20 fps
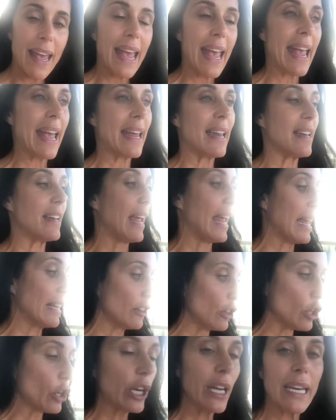and
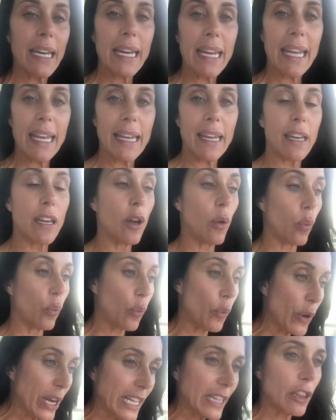look at it again,
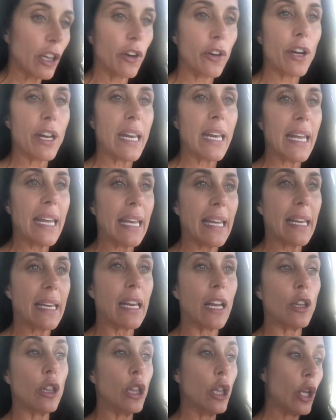relearn it
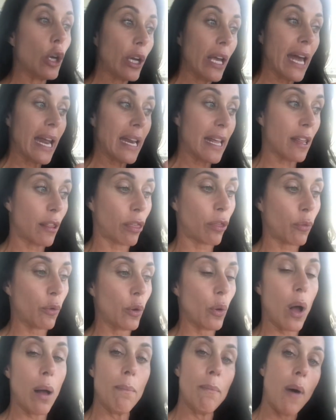again, look at it
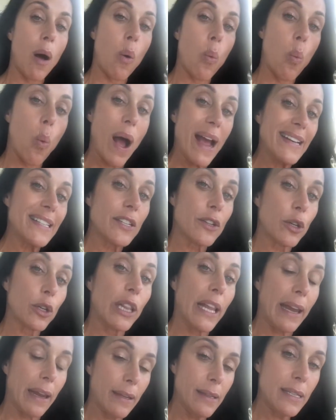through a wiser
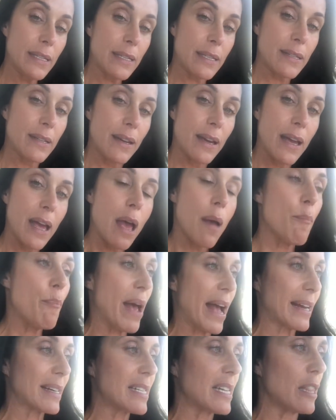lens,
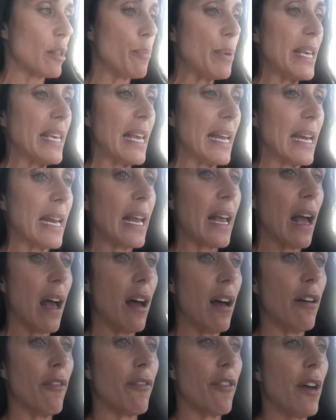back to the beginning
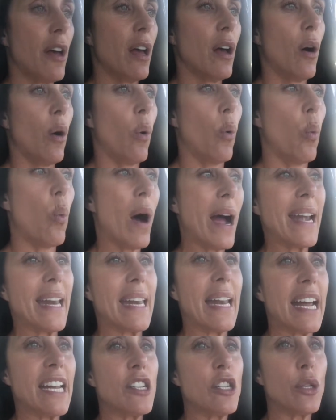of why
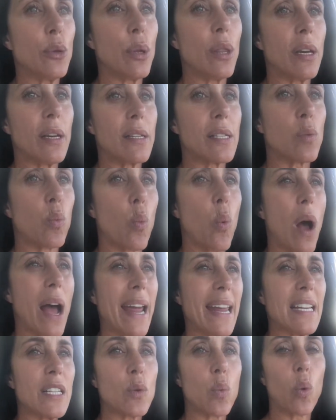did I do this? Why
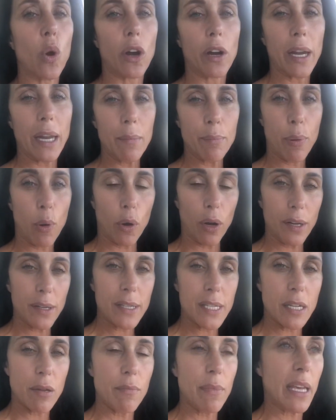is work important
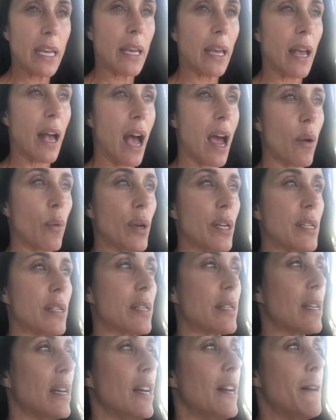to me? I
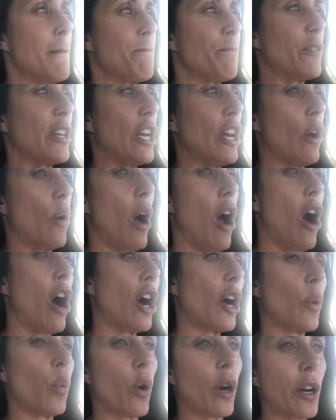was, you know, a
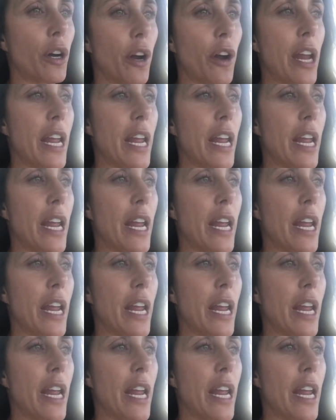hard worker